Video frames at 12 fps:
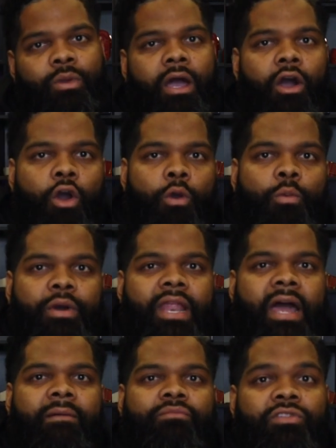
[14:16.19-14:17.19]
So I hope
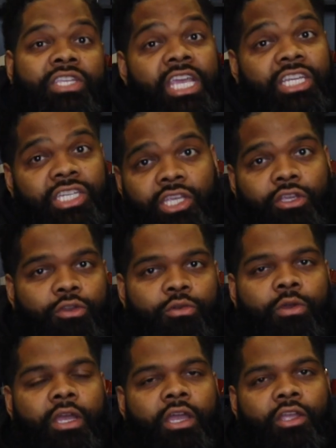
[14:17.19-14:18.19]
what I'm teaching
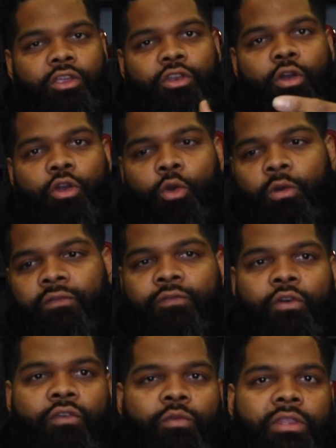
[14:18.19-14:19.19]
you, you know, going
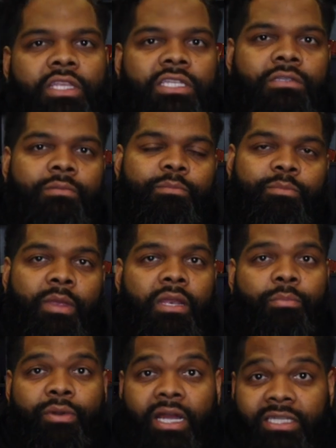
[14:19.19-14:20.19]
forth with this
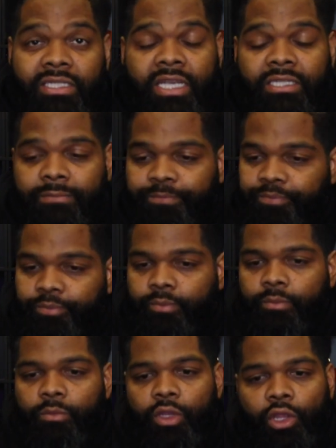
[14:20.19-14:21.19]
beta process
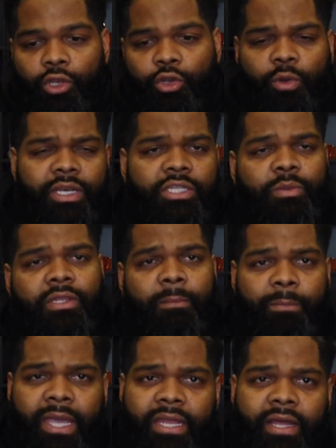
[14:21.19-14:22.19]
doing this with
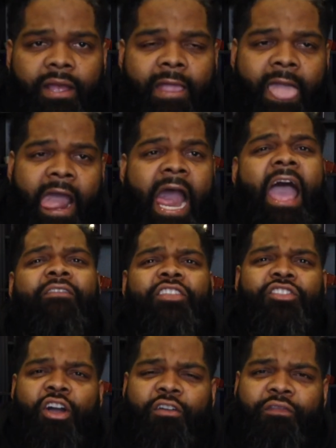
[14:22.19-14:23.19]
the beta. I
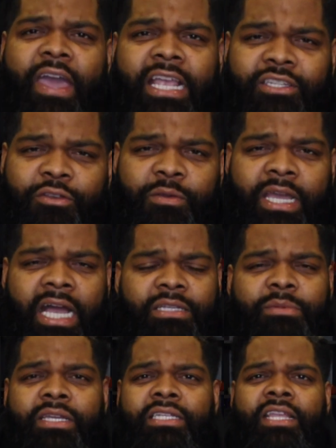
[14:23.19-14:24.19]
have to talk fast too,
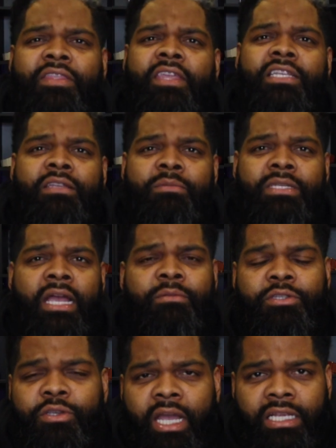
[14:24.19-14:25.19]
guys, because I think
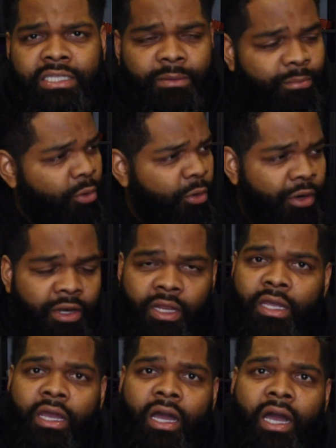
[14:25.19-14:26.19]
sometimes you guys get bored.
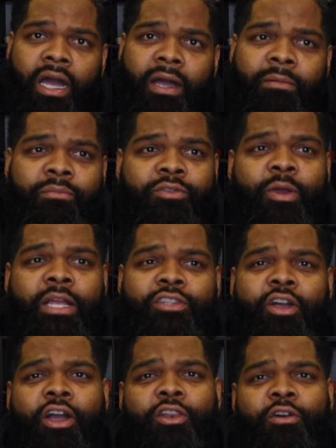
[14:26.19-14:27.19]
Um, so
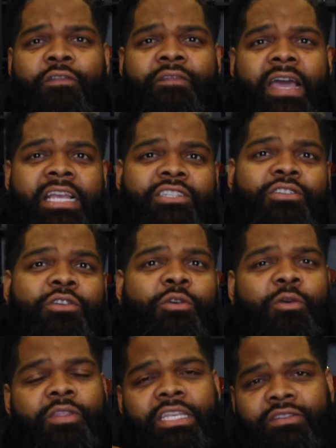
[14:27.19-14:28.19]
I talk a little faster
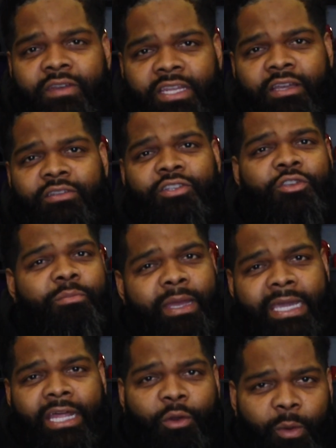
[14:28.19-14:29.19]
on these videos. So you
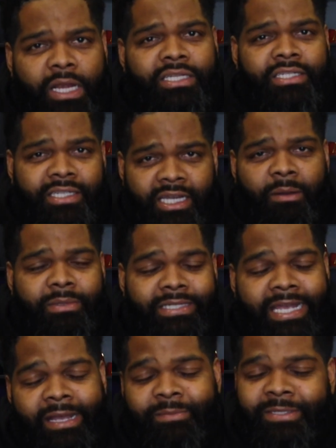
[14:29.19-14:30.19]
might got to watch this a
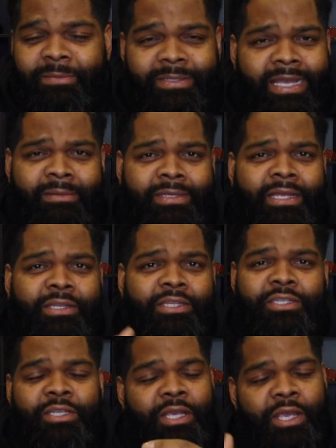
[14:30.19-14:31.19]
couple times. Sometimes I'll
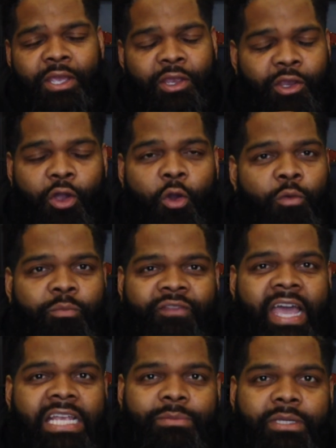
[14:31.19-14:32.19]
just
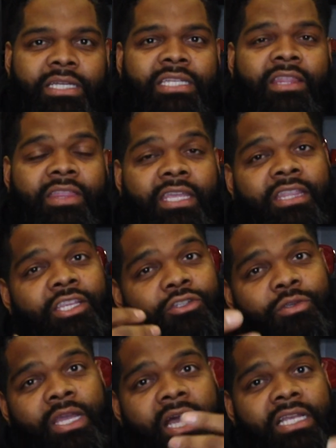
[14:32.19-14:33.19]
go fast because I think
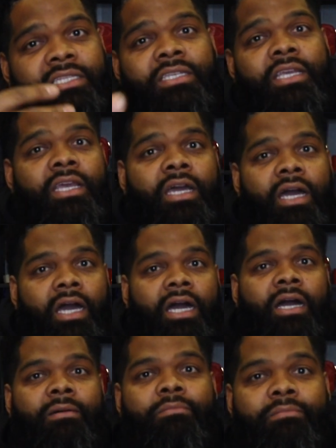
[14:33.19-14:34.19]
that you guys,
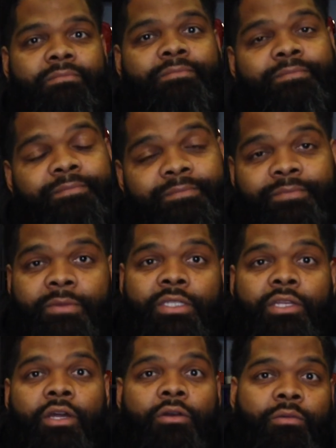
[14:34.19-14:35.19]
um,
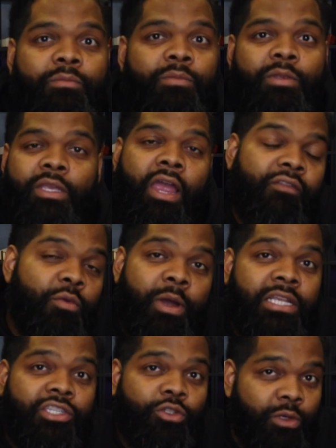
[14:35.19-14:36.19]
you know,
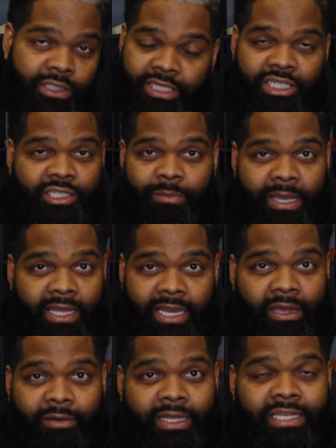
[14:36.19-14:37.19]
everyone has a short attention
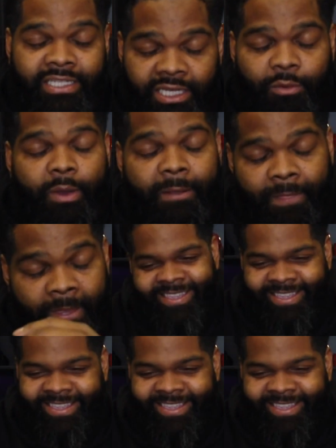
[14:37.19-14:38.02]
span nowadays anyway.